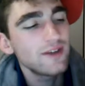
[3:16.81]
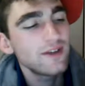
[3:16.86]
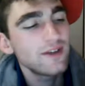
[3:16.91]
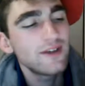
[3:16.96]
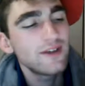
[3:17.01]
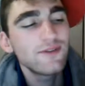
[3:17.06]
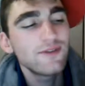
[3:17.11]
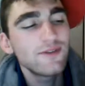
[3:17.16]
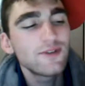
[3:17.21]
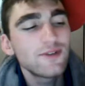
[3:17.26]

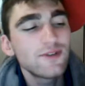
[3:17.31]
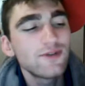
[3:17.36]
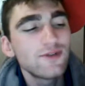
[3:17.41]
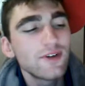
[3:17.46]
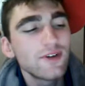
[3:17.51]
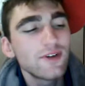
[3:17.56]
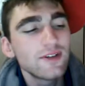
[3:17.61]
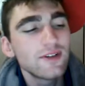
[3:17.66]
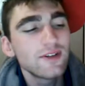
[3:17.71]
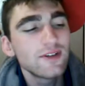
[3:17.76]
gifted
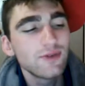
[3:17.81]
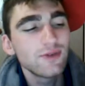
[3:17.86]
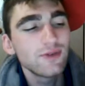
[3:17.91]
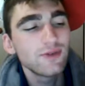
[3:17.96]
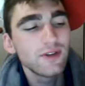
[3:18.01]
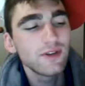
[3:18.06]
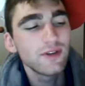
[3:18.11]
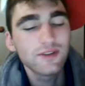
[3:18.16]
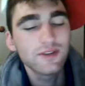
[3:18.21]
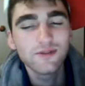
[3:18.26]
friends and
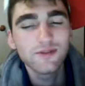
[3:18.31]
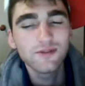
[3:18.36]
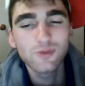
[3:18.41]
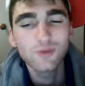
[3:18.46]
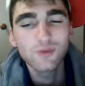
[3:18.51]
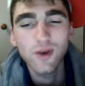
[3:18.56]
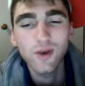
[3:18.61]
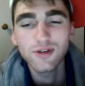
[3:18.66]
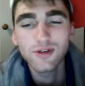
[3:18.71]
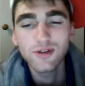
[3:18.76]
relatives
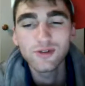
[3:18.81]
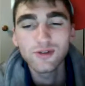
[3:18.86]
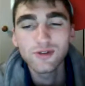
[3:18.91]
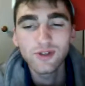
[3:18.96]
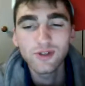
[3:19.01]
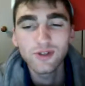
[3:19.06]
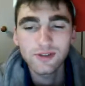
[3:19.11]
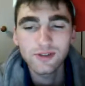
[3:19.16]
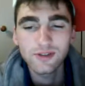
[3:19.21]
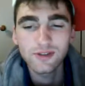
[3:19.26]
weighted
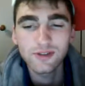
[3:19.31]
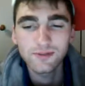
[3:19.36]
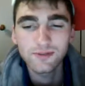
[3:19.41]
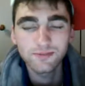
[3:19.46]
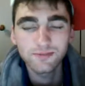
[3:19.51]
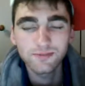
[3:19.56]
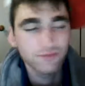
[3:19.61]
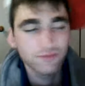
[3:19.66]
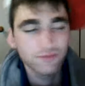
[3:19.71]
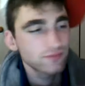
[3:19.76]
drinks.
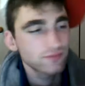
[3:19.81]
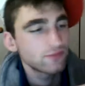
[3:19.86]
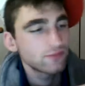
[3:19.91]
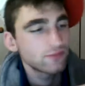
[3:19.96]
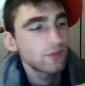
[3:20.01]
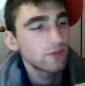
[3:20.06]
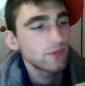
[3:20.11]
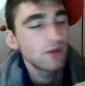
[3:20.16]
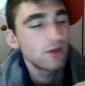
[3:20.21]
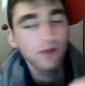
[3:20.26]

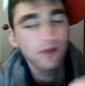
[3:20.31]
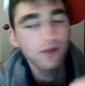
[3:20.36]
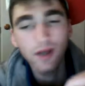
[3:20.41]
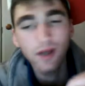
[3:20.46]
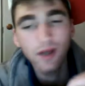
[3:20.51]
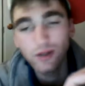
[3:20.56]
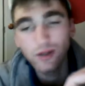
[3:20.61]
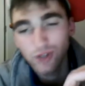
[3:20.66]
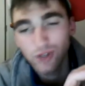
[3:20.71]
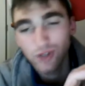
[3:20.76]
Now
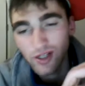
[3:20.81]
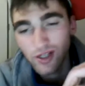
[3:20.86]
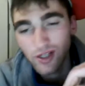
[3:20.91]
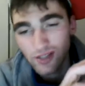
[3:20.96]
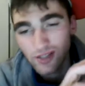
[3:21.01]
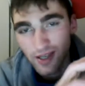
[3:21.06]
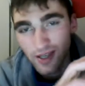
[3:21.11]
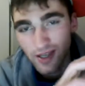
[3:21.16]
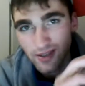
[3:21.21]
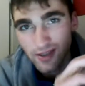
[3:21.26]
I'll
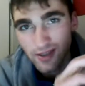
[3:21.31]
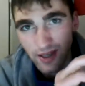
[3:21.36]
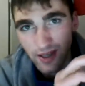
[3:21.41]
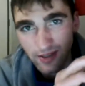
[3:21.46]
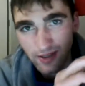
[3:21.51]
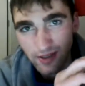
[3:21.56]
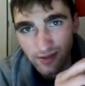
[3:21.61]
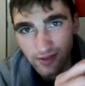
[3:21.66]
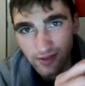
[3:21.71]
translate that